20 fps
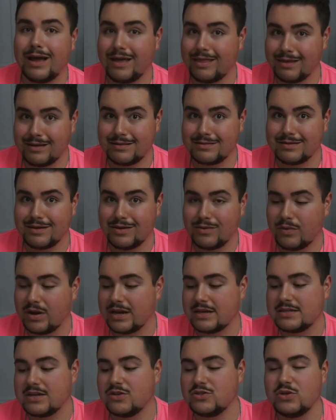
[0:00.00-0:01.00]
I think it's a good
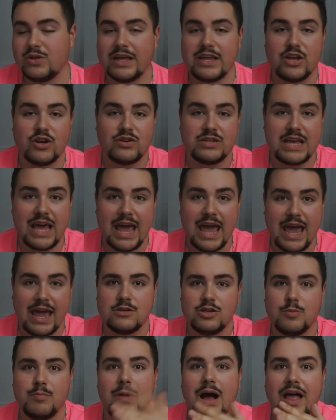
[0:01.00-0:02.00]
one. It tells you like your
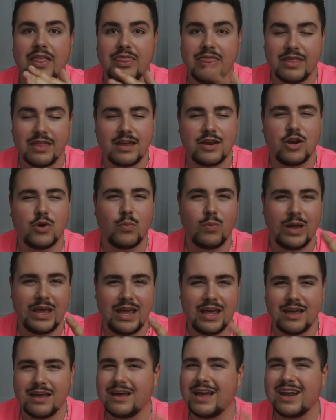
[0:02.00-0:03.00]
day, your month, and your
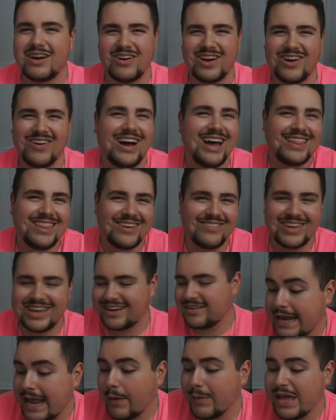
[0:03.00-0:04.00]
week. I don't know. I love
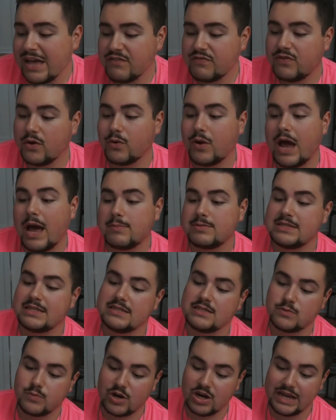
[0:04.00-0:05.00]
it. Now we have photo apps.
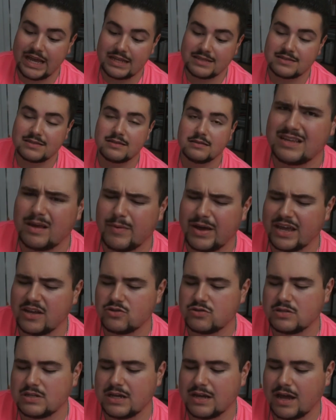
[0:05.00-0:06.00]
This is where it gets
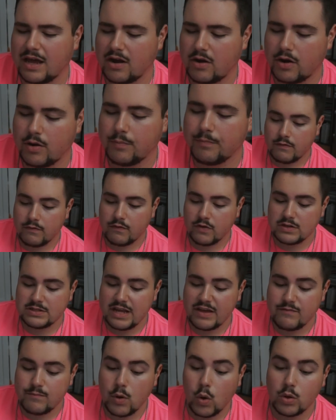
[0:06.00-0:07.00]
semi-interesting. I don't know. First
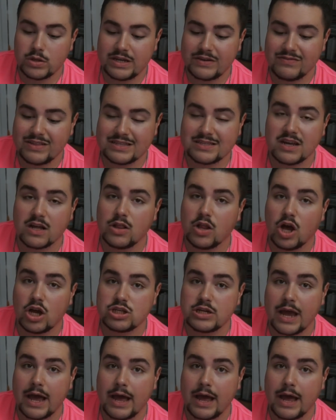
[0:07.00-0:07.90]
I have Moldiv. That's a collage